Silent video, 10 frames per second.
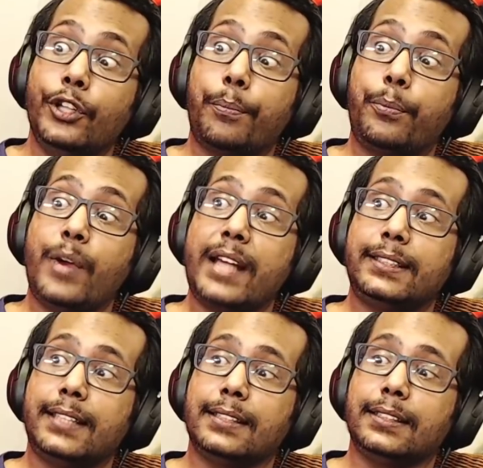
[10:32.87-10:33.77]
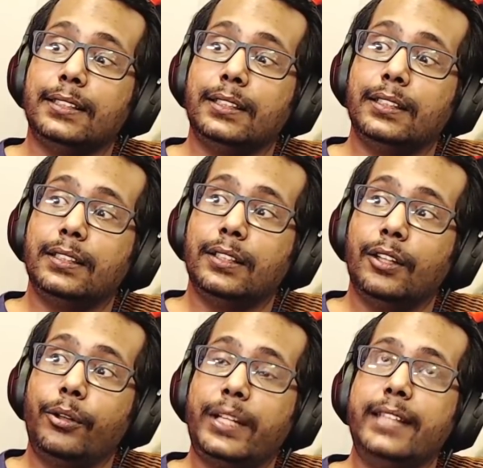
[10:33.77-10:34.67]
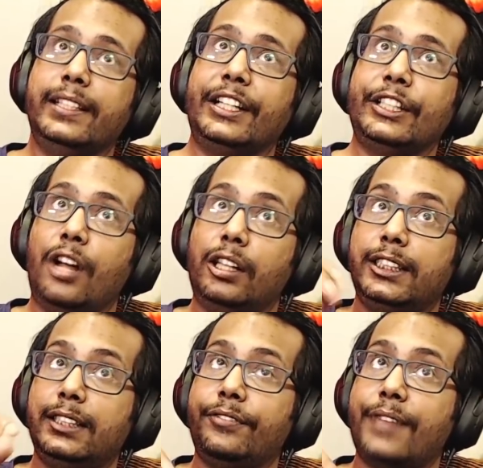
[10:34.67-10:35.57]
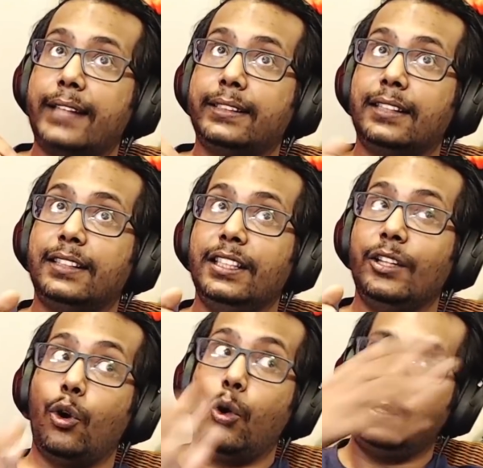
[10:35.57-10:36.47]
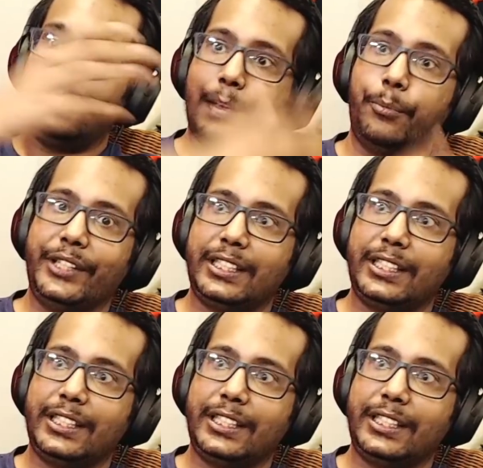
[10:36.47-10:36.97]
Your predecessor? Okay, they're acknowledging the fact that the old M